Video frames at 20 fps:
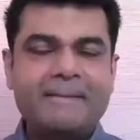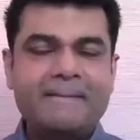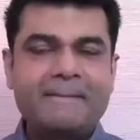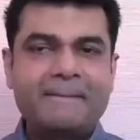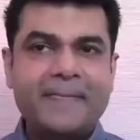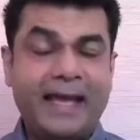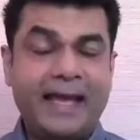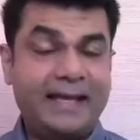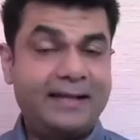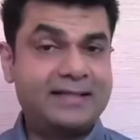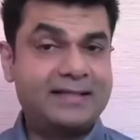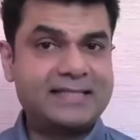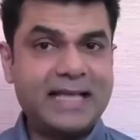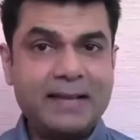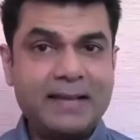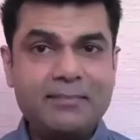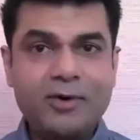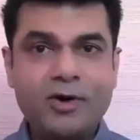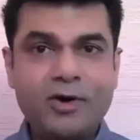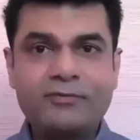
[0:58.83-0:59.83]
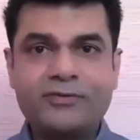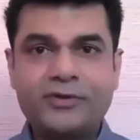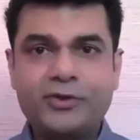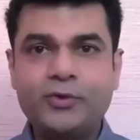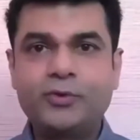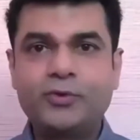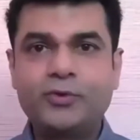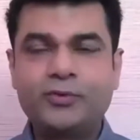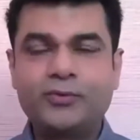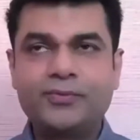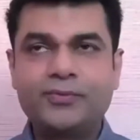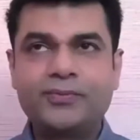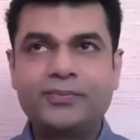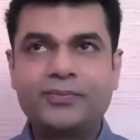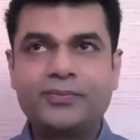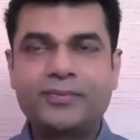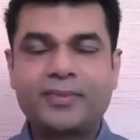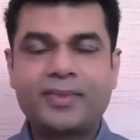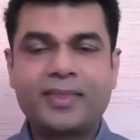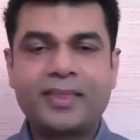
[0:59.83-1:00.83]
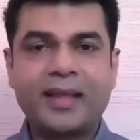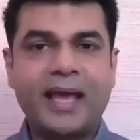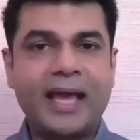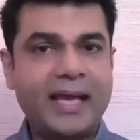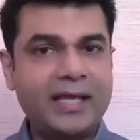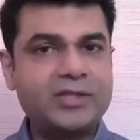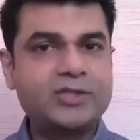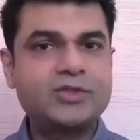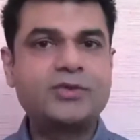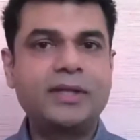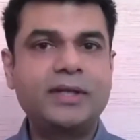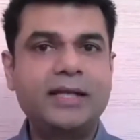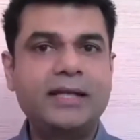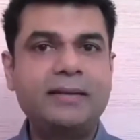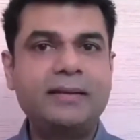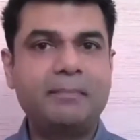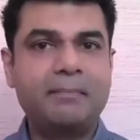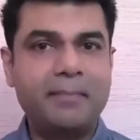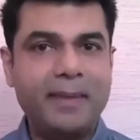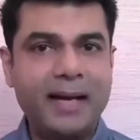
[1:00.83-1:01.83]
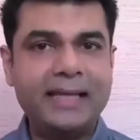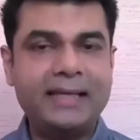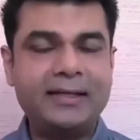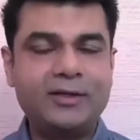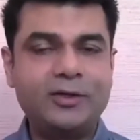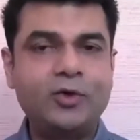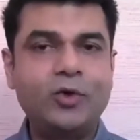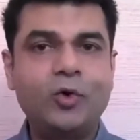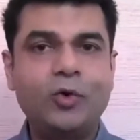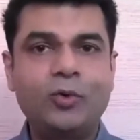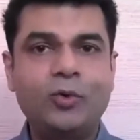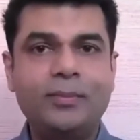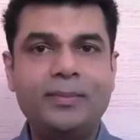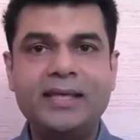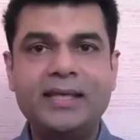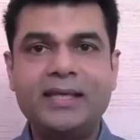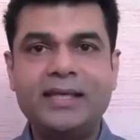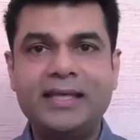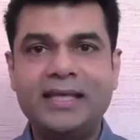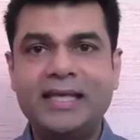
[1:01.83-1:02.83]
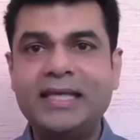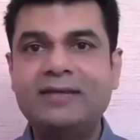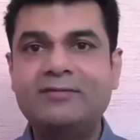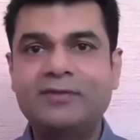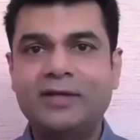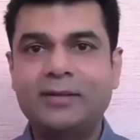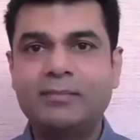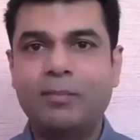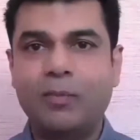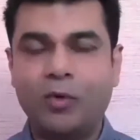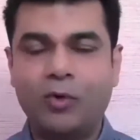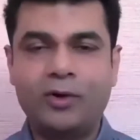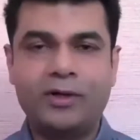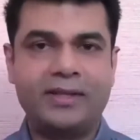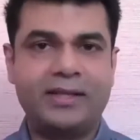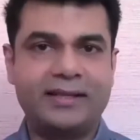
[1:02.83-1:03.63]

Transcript: And some of you actually might know me even more than